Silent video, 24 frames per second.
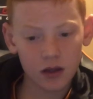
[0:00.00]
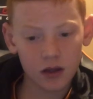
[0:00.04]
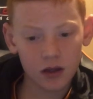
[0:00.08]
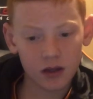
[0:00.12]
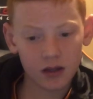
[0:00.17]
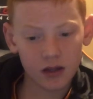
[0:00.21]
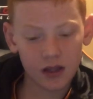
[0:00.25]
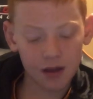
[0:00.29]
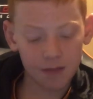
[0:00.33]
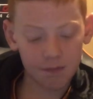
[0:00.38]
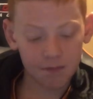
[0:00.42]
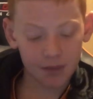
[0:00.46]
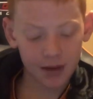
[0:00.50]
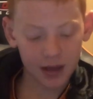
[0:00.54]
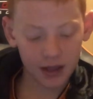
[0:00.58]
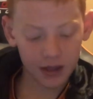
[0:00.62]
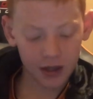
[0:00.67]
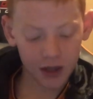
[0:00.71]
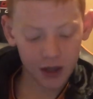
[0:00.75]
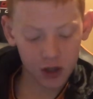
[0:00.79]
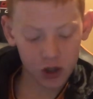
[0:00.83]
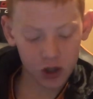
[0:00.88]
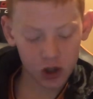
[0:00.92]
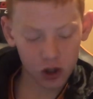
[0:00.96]

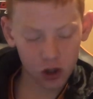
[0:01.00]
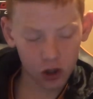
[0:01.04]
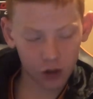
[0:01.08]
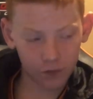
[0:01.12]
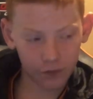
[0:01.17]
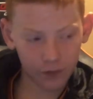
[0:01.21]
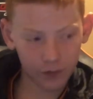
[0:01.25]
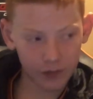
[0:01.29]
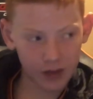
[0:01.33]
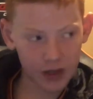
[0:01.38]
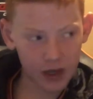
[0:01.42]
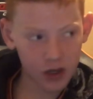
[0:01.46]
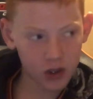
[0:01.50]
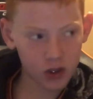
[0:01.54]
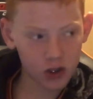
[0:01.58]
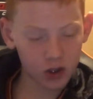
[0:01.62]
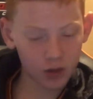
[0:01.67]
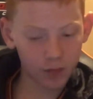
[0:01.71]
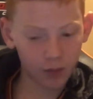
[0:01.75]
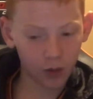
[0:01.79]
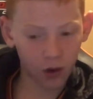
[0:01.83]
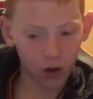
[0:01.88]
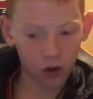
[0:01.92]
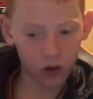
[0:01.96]
Dembele's shot from the edge of the
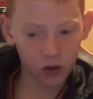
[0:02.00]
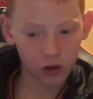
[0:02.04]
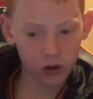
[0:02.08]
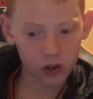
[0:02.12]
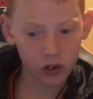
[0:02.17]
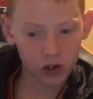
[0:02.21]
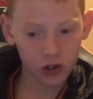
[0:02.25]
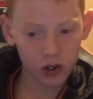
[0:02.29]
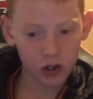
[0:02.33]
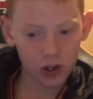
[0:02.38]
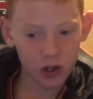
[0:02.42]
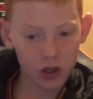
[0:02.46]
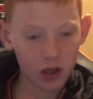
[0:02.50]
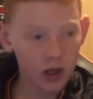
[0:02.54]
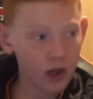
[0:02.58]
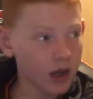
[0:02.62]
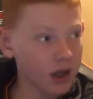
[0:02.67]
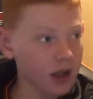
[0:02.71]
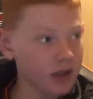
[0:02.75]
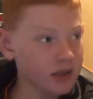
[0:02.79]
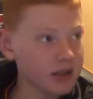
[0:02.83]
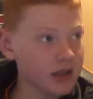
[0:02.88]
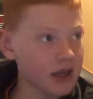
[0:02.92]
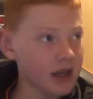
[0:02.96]
box
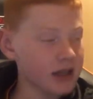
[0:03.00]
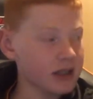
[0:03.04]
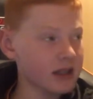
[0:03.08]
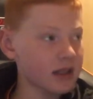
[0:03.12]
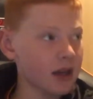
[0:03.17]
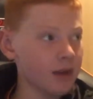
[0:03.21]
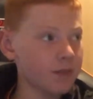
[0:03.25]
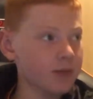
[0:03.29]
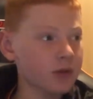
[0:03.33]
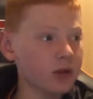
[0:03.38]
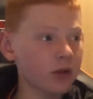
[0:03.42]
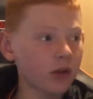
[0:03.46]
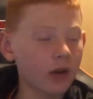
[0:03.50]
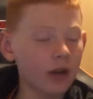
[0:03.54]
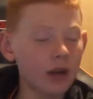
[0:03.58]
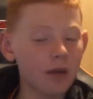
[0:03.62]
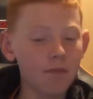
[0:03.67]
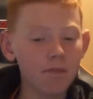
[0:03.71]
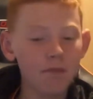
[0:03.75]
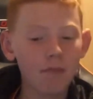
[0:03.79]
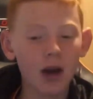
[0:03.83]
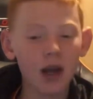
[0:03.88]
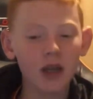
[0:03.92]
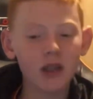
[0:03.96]
takes an absolutely
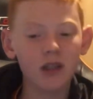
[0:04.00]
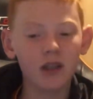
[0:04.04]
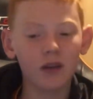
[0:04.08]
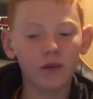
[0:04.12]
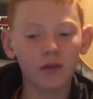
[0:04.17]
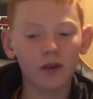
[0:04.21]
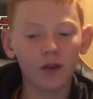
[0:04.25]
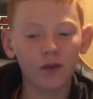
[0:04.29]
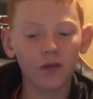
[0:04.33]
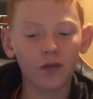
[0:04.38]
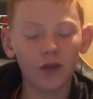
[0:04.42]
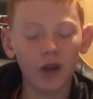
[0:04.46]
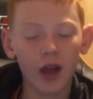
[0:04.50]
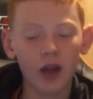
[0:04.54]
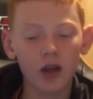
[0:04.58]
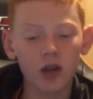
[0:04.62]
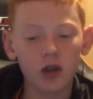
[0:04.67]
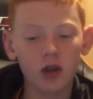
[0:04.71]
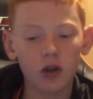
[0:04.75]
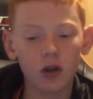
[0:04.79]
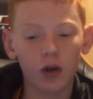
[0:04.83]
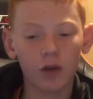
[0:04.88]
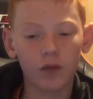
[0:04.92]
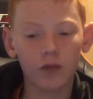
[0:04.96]
massive
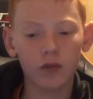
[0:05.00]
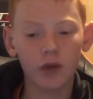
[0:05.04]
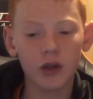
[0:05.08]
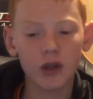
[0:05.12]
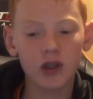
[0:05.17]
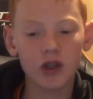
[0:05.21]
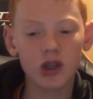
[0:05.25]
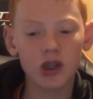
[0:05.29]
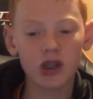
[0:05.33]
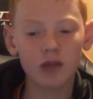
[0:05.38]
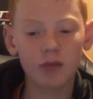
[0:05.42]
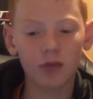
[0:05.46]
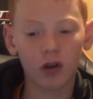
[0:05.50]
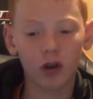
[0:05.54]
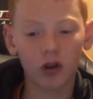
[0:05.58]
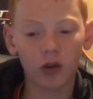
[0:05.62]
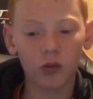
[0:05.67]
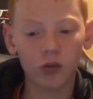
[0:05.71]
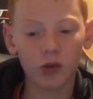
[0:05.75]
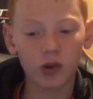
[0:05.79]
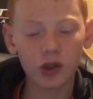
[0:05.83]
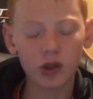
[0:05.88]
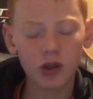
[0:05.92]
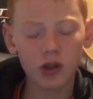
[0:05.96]
deflection off Richie
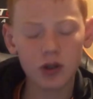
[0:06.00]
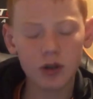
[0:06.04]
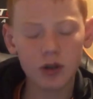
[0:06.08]
Smallwood.